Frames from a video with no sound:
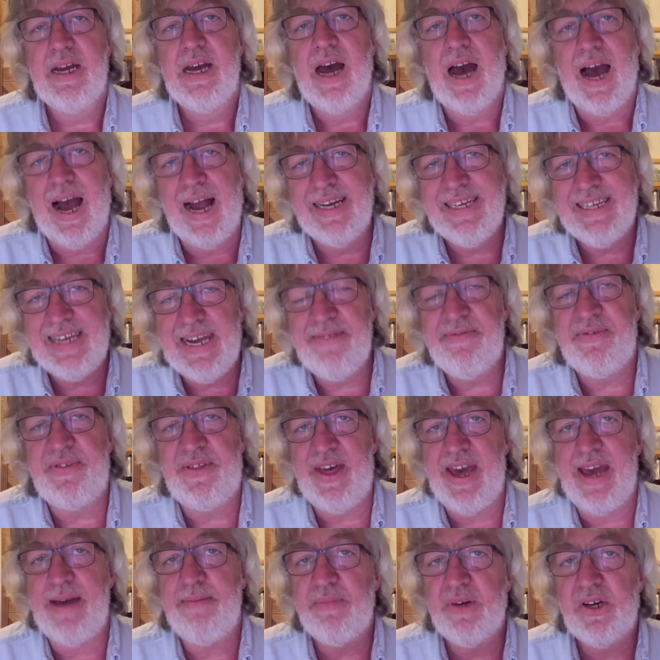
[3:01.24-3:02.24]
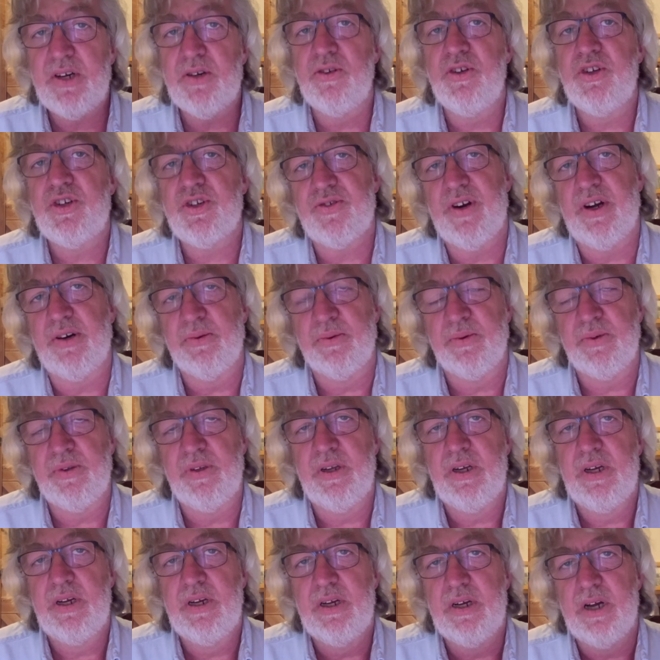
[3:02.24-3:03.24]
and give them control
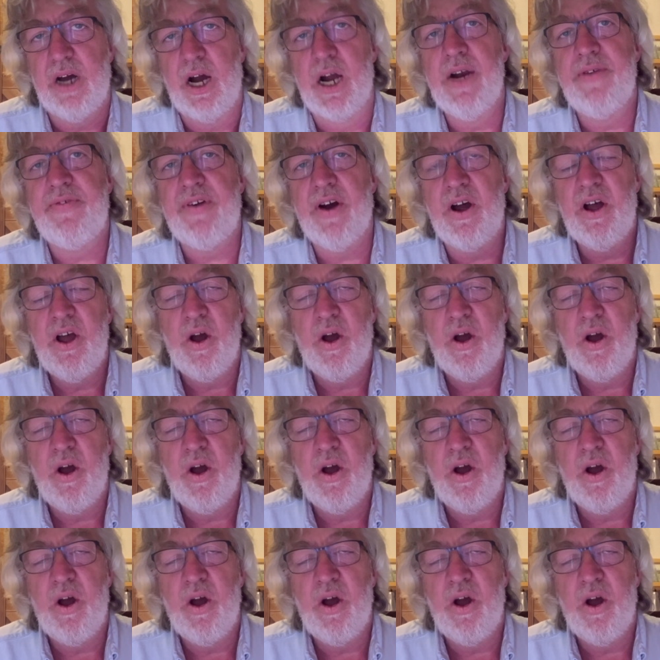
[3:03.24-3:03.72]
over